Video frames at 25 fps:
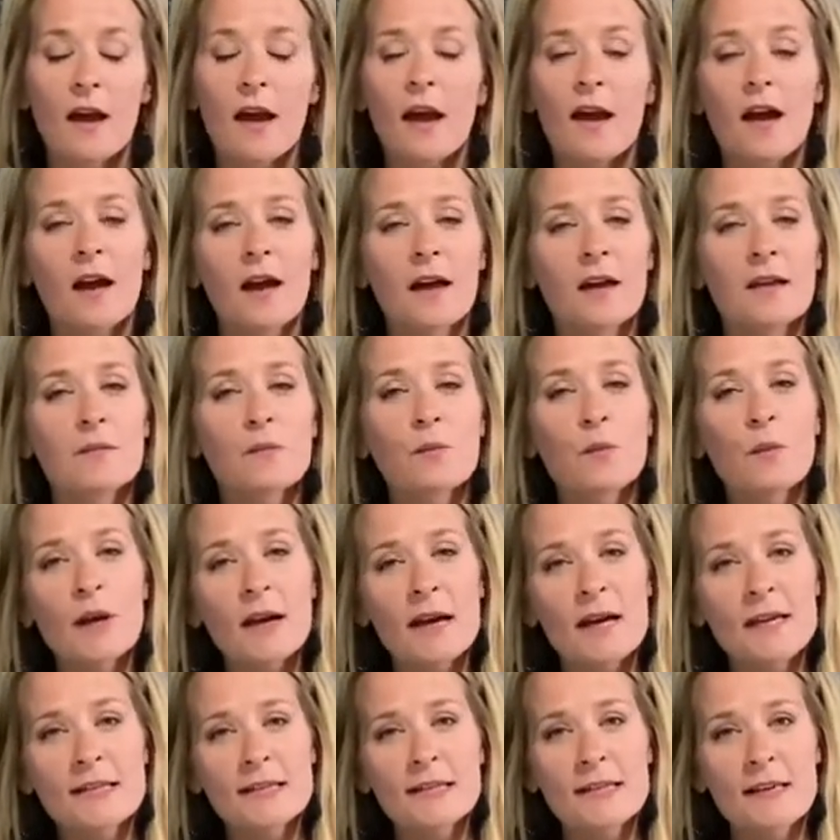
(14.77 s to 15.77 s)
uh, what
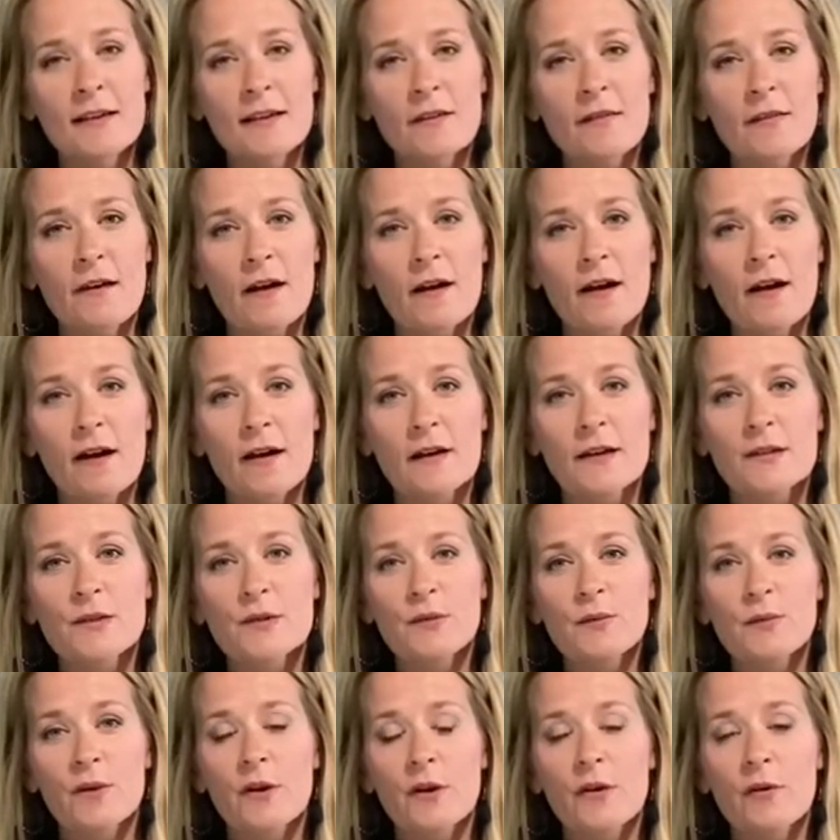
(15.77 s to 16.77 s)
I see a lot is
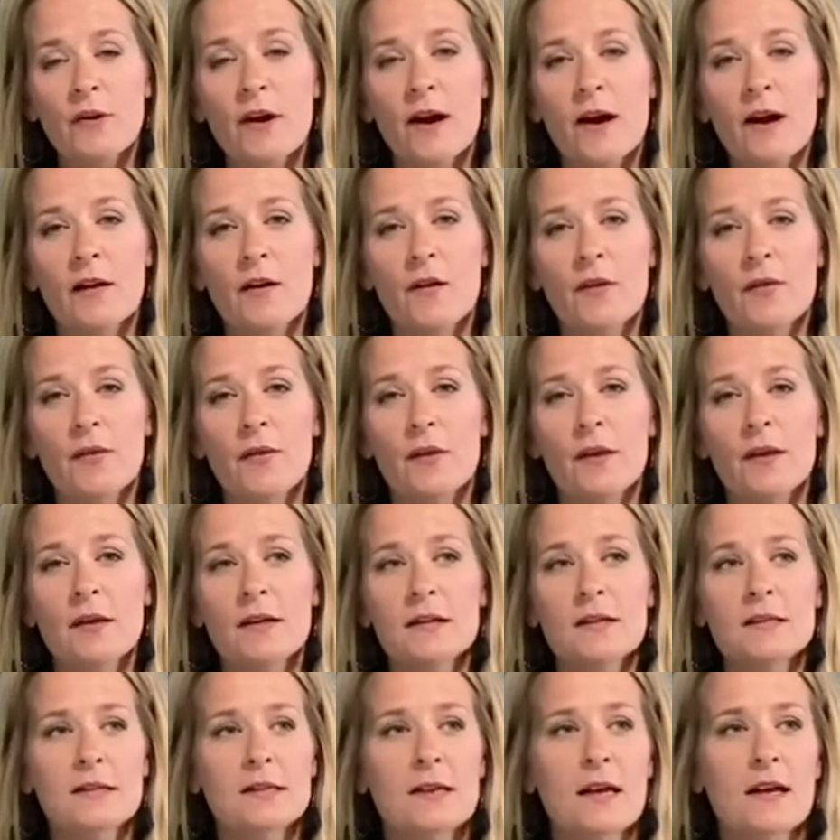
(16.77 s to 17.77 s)
rickrack on
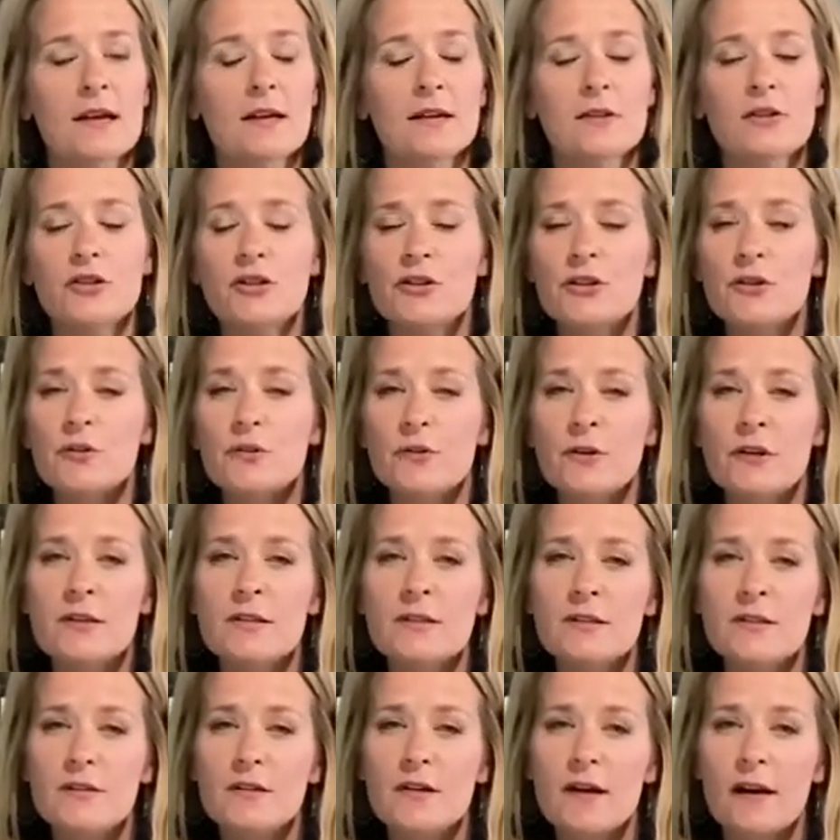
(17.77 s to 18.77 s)
things like
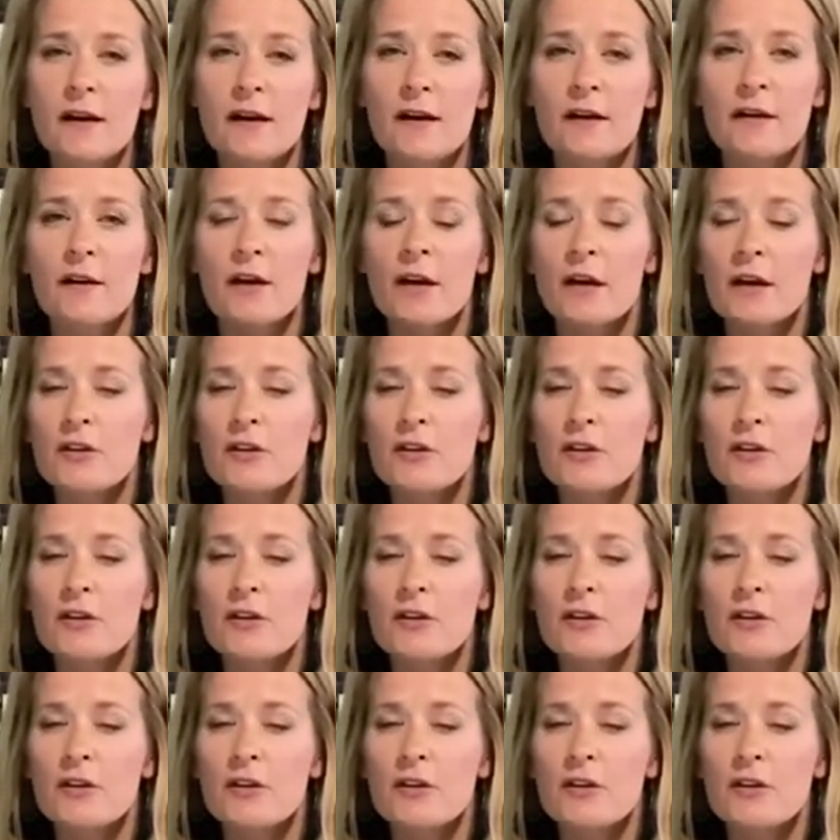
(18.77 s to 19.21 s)
children's, uh,